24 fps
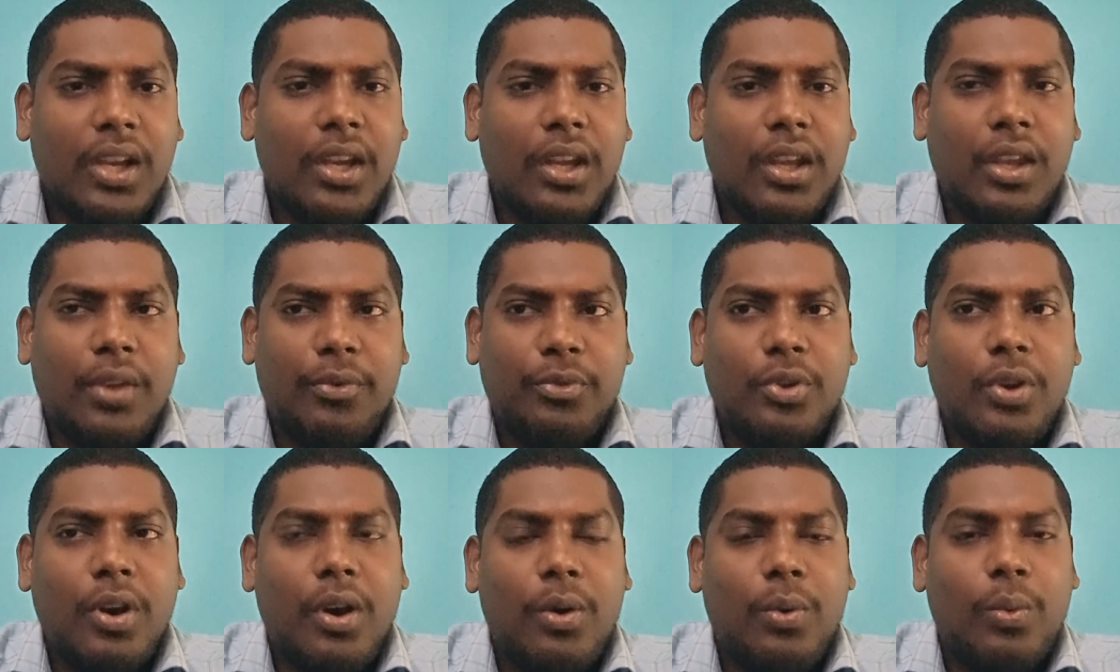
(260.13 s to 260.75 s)
If
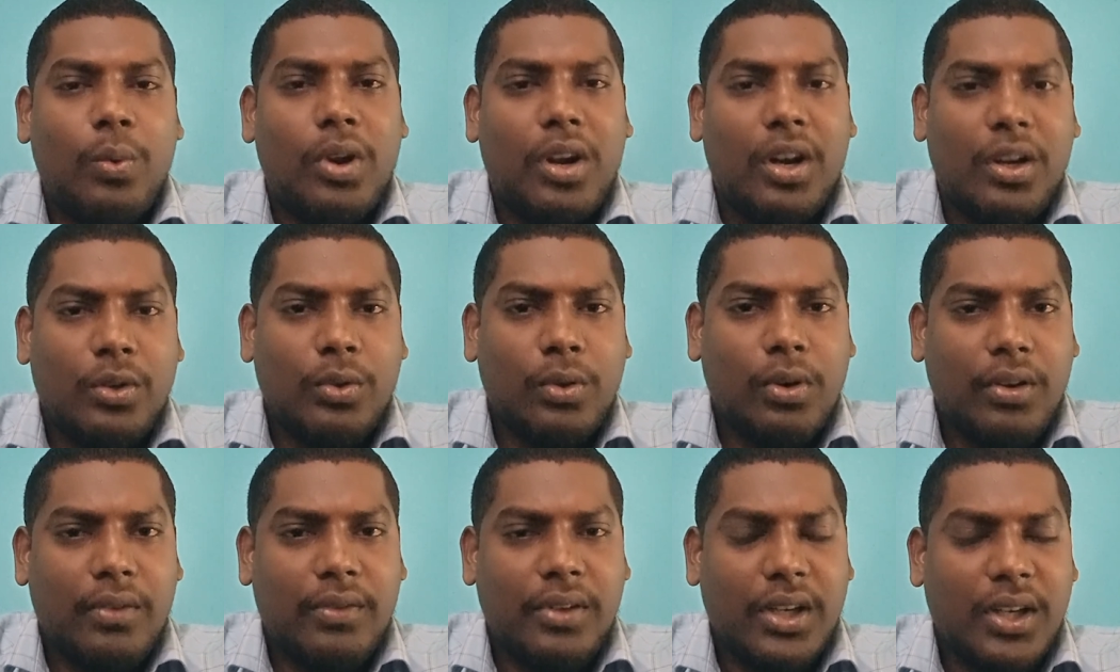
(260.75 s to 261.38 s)
you want to
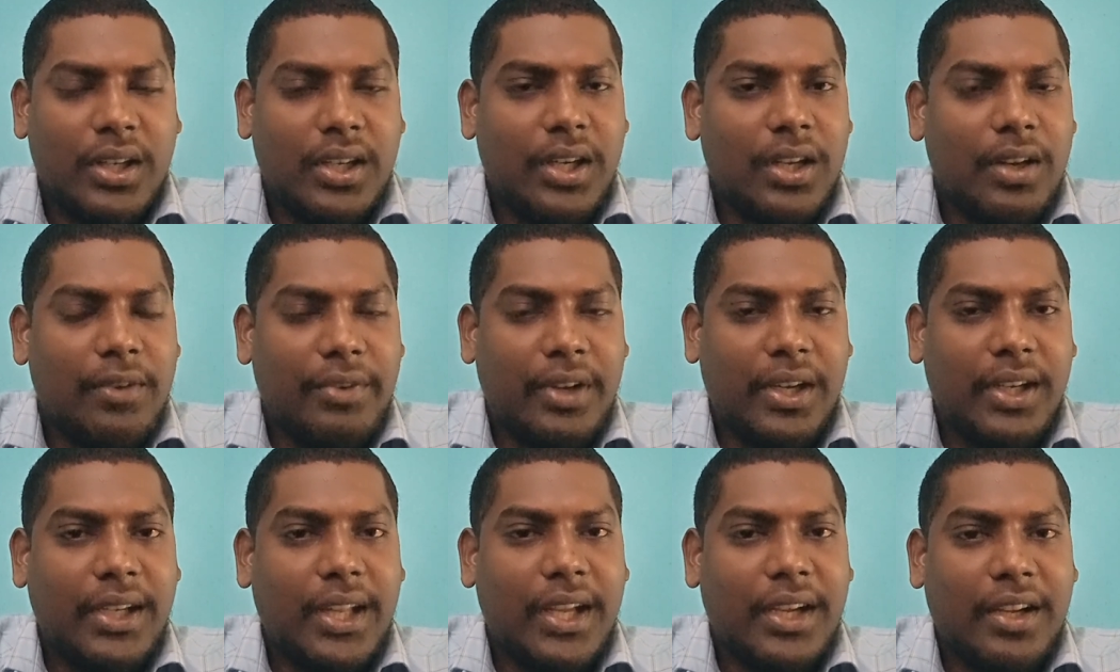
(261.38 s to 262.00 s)
work in a
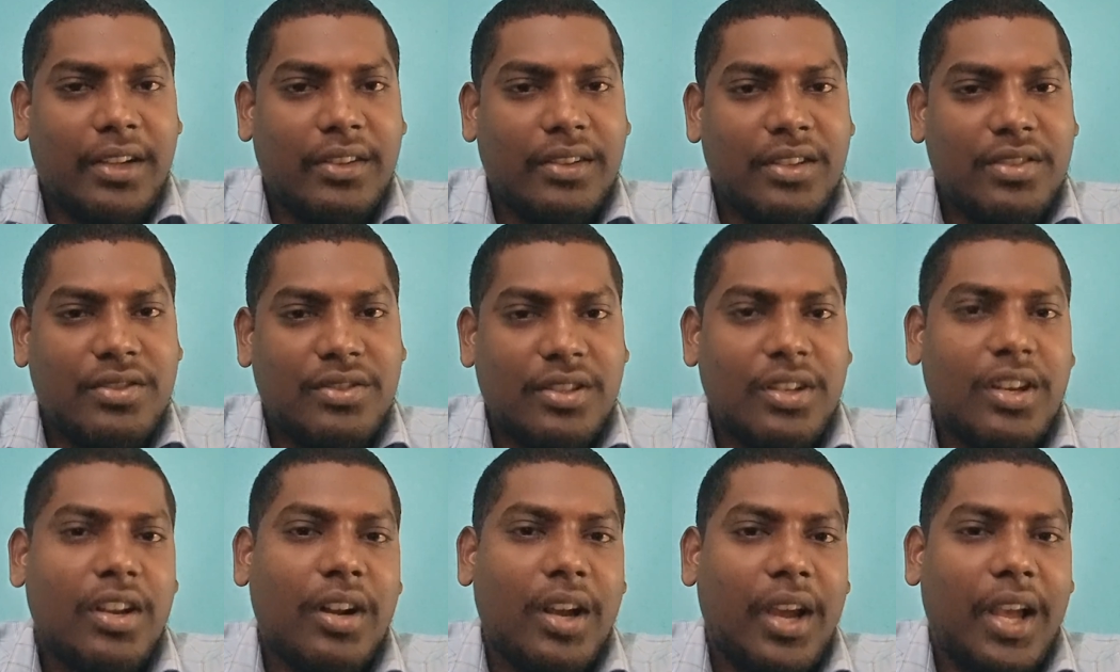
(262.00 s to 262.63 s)
fintech
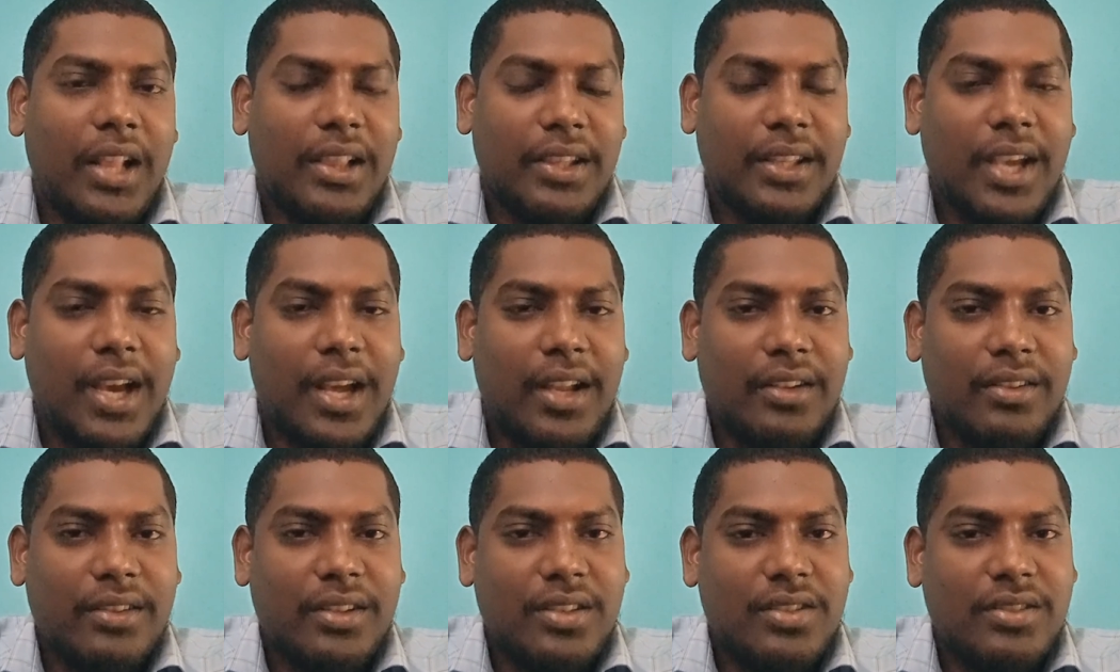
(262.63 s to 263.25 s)
industry or a healthcare
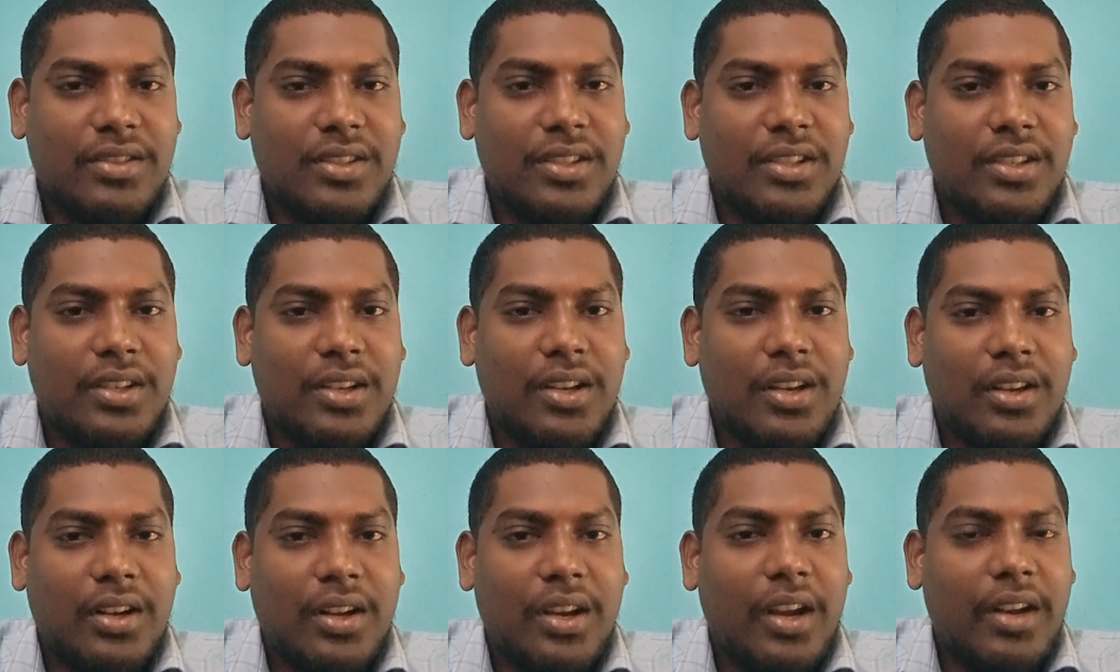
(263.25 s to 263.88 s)
industry
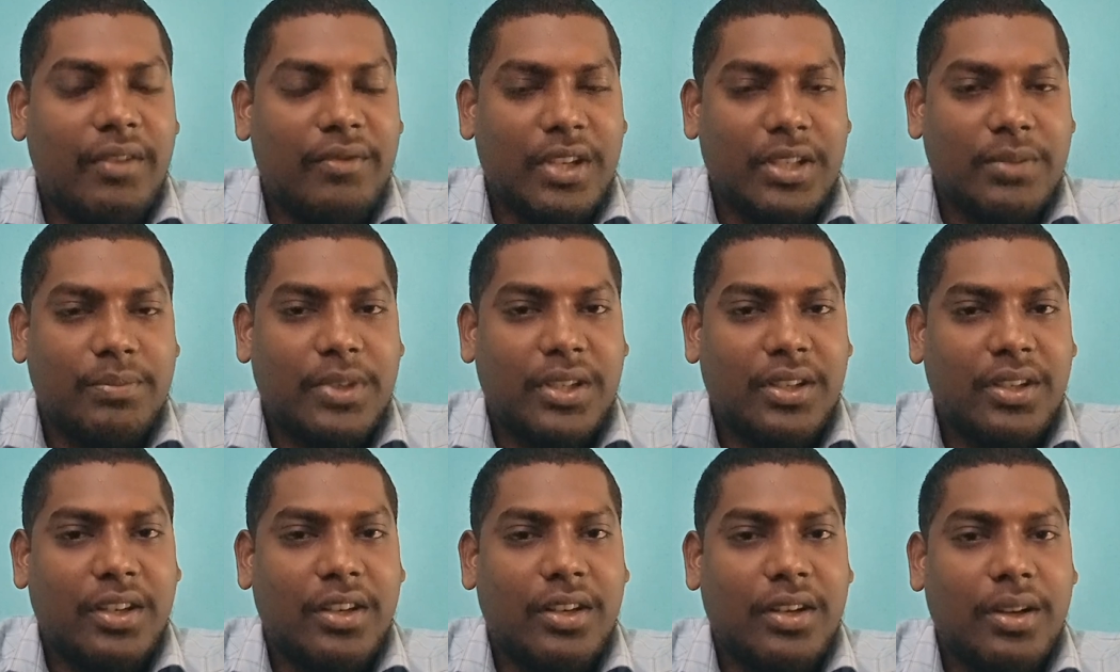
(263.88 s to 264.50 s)
or an
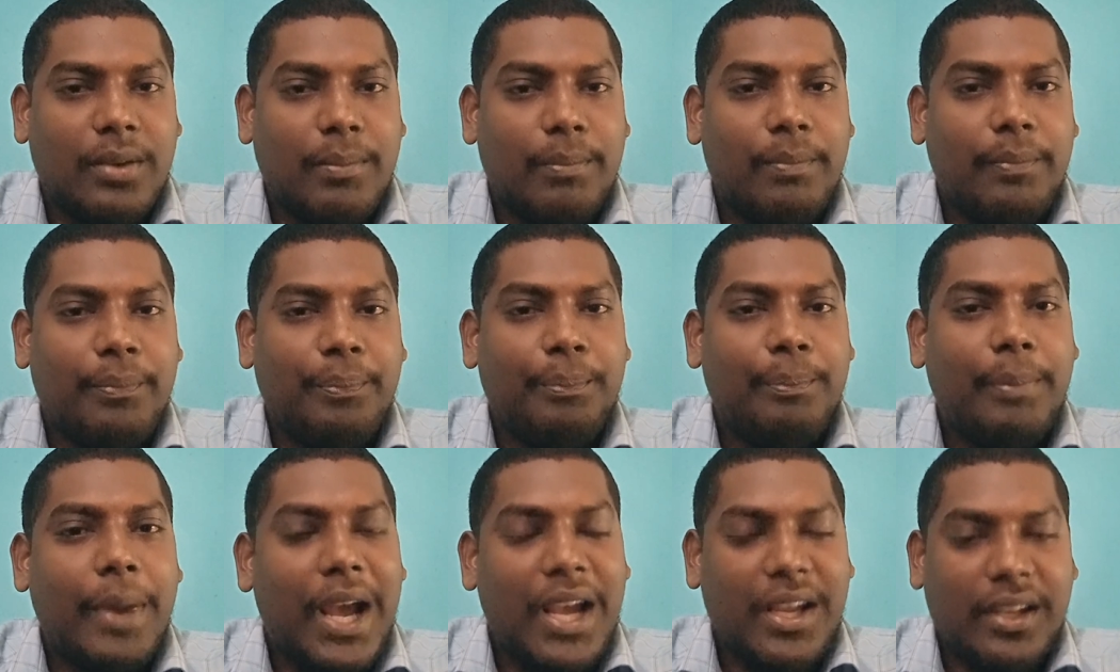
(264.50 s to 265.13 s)
investment or a
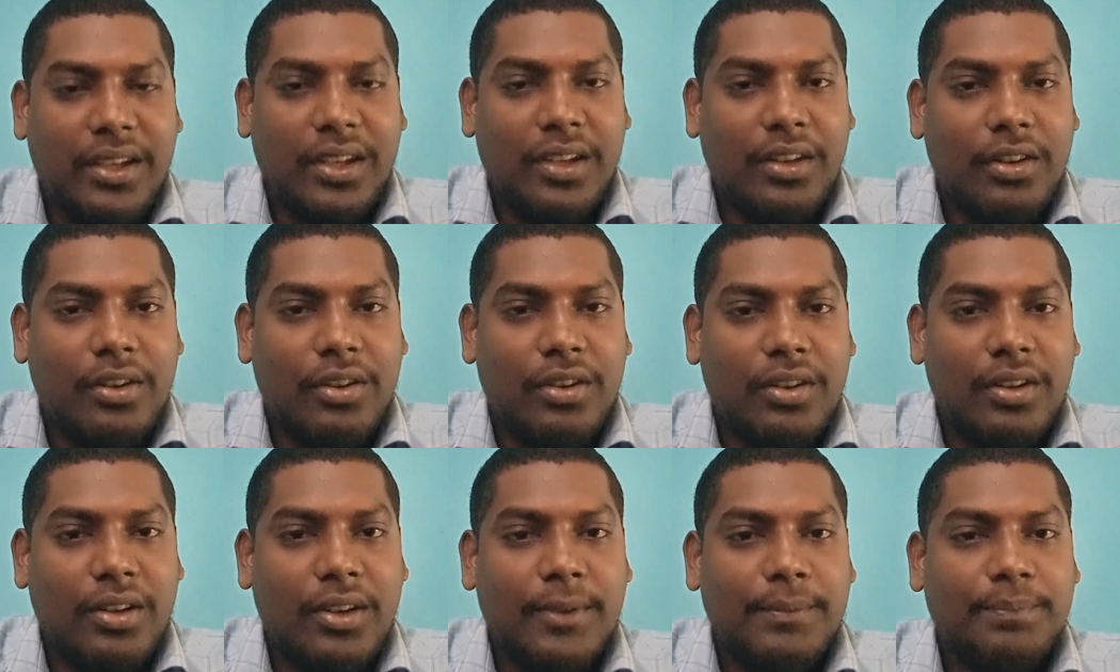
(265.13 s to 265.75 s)
banking
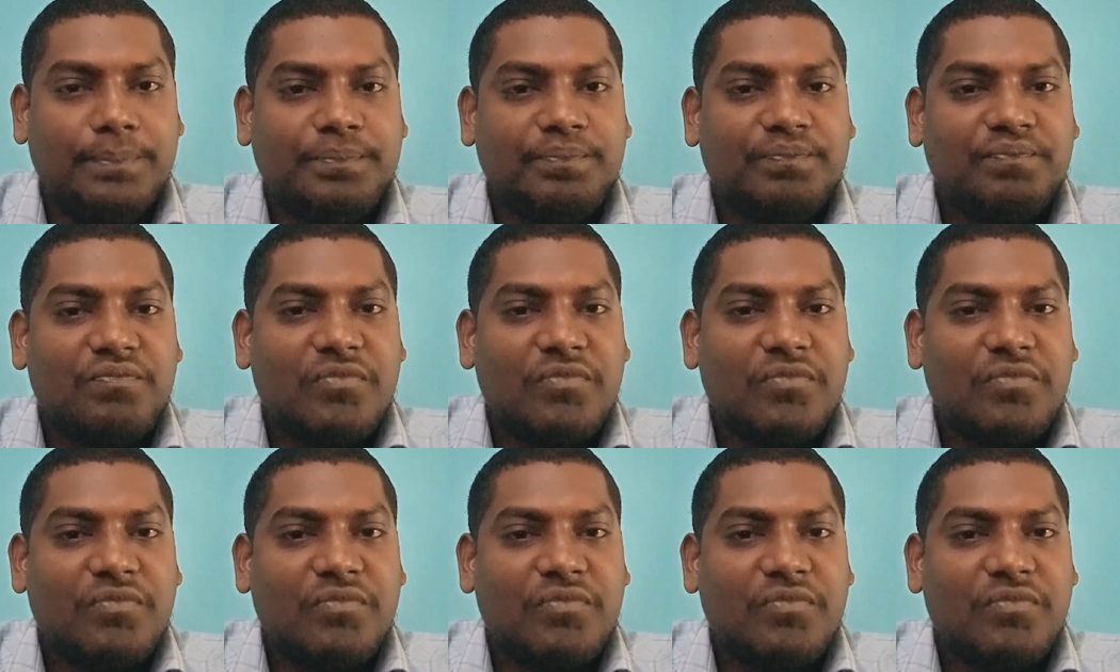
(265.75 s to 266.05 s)
or